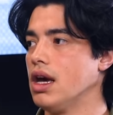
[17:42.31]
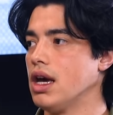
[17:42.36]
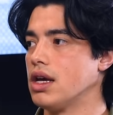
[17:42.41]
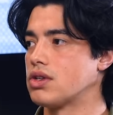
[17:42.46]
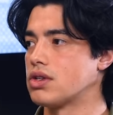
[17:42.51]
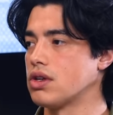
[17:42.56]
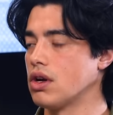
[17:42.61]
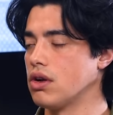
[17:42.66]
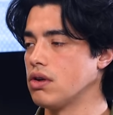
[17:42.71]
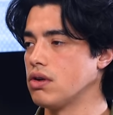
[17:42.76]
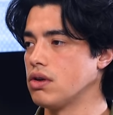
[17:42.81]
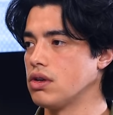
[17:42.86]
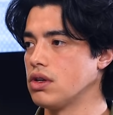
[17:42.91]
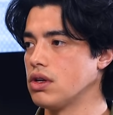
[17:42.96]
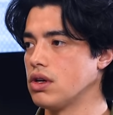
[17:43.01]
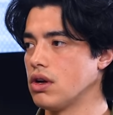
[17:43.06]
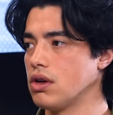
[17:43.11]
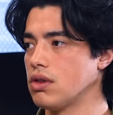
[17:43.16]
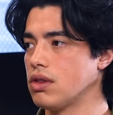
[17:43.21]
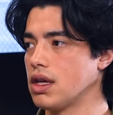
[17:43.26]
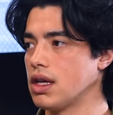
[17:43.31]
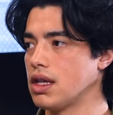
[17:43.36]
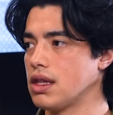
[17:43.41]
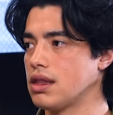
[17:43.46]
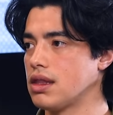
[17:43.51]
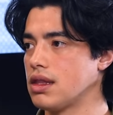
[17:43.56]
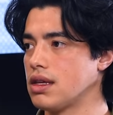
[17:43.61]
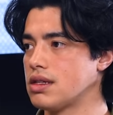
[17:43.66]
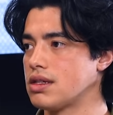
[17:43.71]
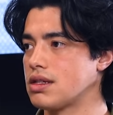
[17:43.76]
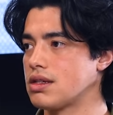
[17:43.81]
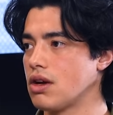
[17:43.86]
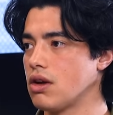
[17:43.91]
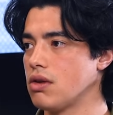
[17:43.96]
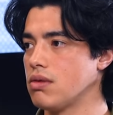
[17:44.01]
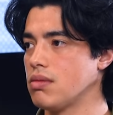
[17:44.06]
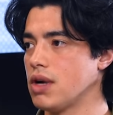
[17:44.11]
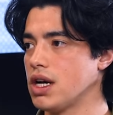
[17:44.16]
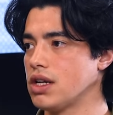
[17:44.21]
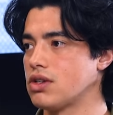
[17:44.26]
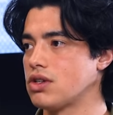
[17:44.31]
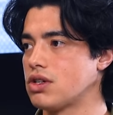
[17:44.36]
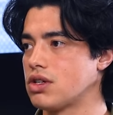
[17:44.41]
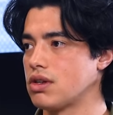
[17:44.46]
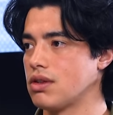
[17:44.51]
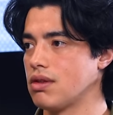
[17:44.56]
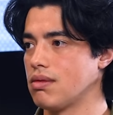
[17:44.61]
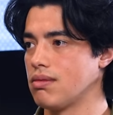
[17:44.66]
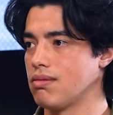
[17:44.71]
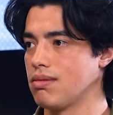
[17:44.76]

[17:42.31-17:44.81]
So, you know, there, there's so much